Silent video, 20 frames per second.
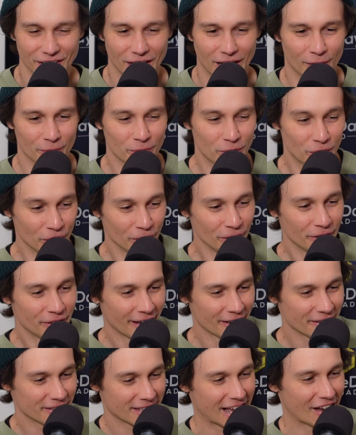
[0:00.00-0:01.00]
I'm good.
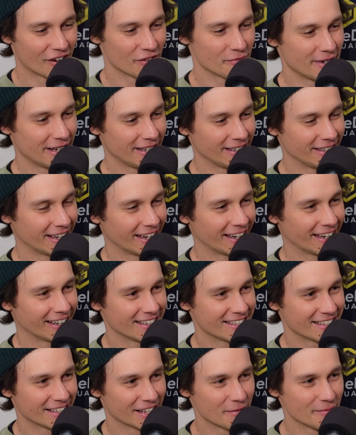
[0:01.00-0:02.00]
Thanks for having me. Yeah,
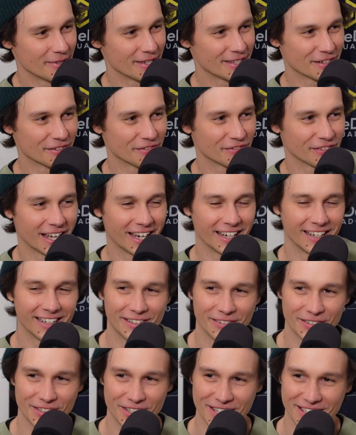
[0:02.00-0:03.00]
he sounded a bit
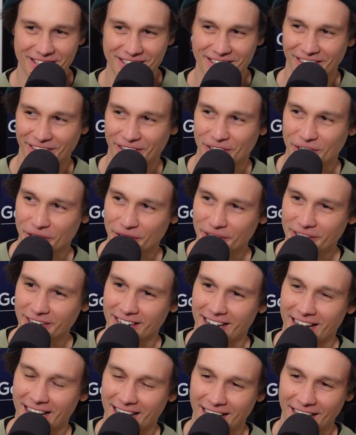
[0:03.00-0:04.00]
deflated, which is not good.
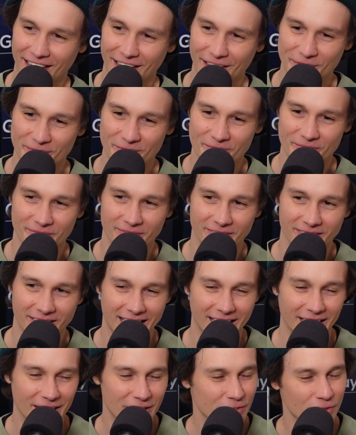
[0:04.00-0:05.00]
Um,
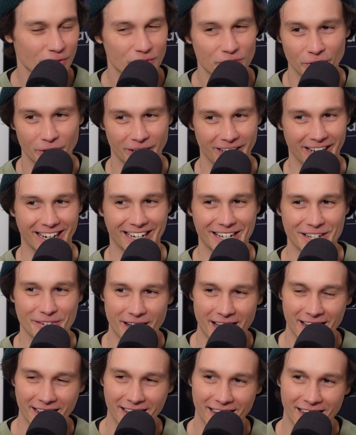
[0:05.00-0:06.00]
keen to talk footy
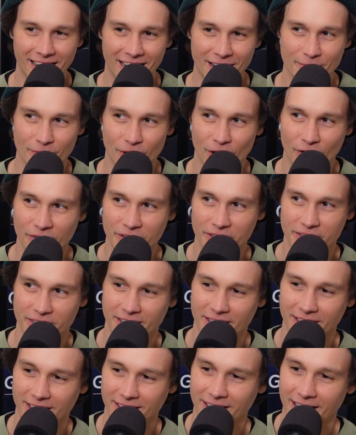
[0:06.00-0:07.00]
anyway. Um,
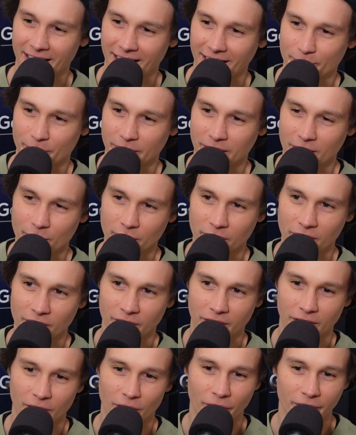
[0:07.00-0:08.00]
obviously, yeah, been a bit
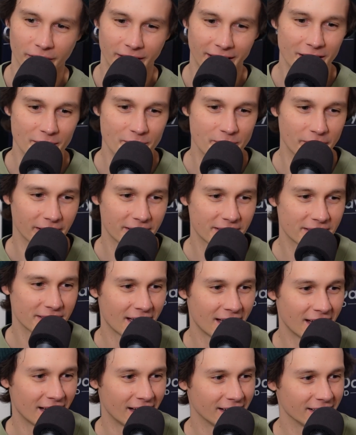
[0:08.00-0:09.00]
of a long year, but
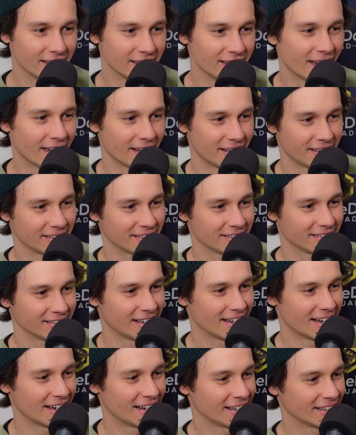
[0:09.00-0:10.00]
uh, yeah,
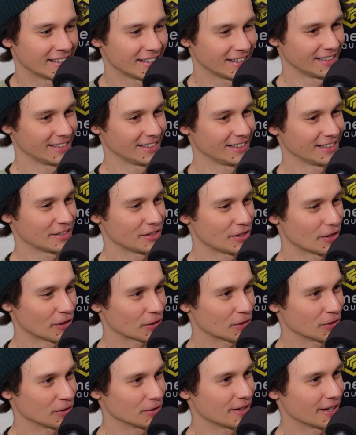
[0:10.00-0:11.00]
uh,
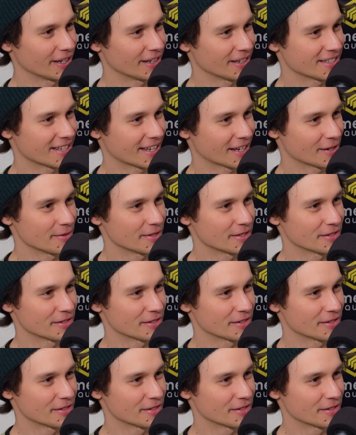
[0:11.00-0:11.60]
not good that you sound a bit